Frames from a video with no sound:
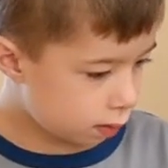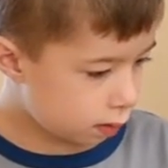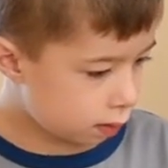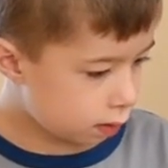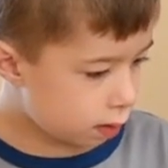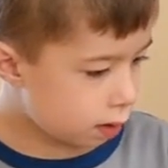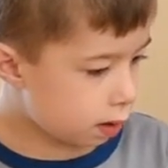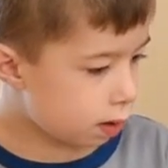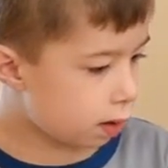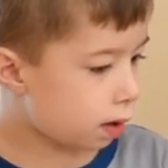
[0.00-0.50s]

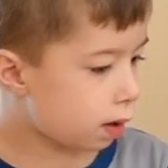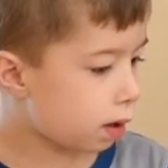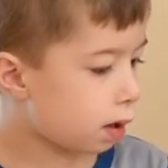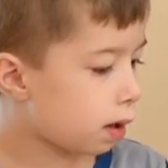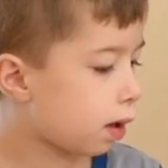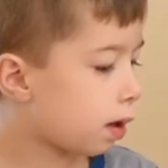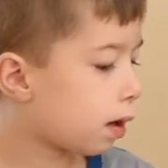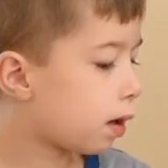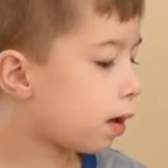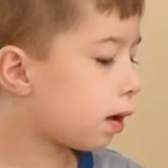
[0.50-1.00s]

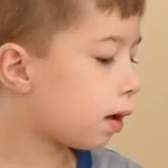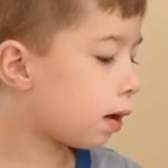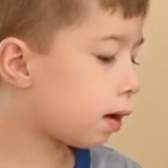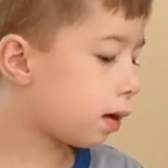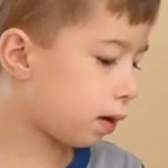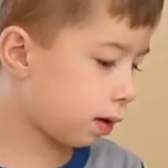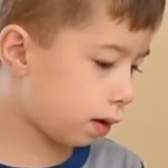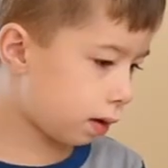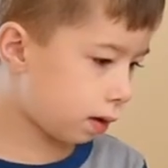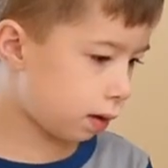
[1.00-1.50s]

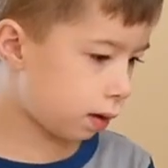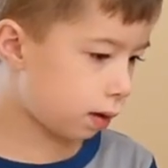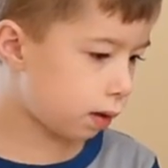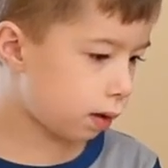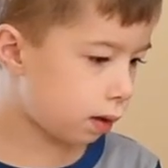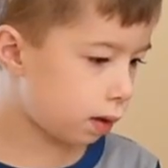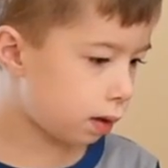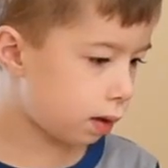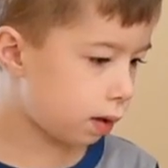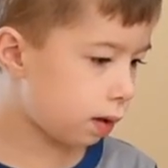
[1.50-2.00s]

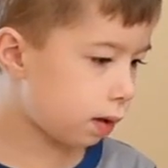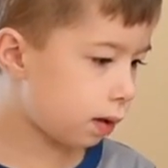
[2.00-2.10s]
[no speech]